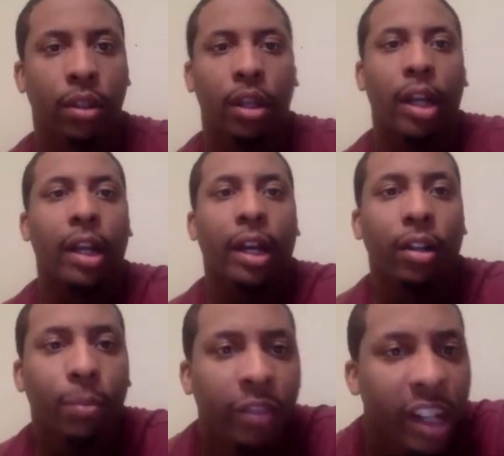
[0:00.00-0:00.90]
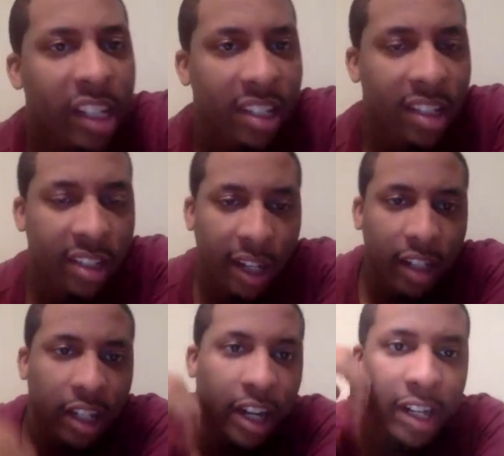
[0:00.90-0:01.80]
I got up
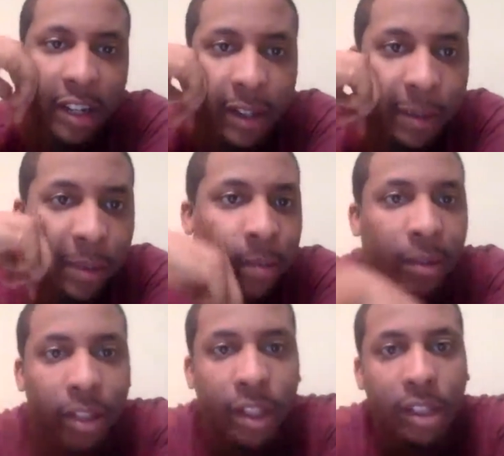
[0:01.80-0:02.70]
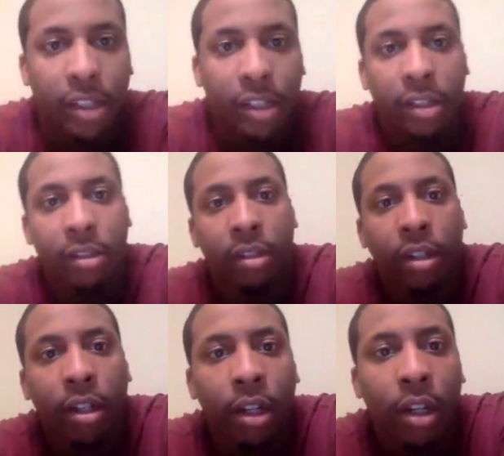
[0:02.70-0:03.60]
VegasInsider.com. I'm looking at their
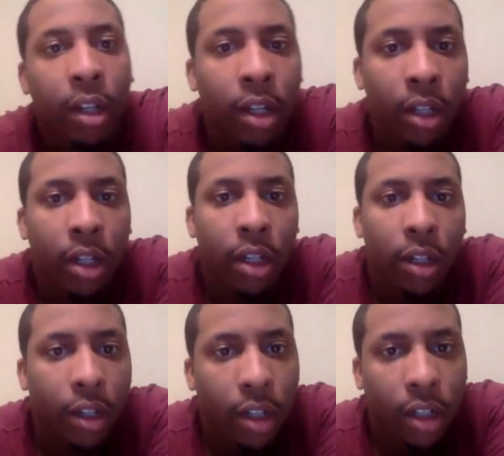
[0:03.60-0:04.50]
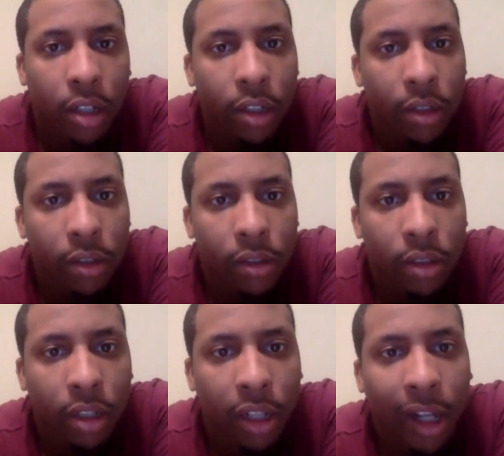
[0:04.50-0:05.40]
uh,
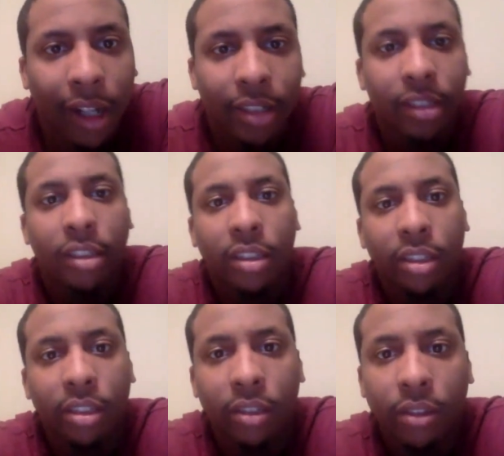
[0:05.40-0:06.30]
lines.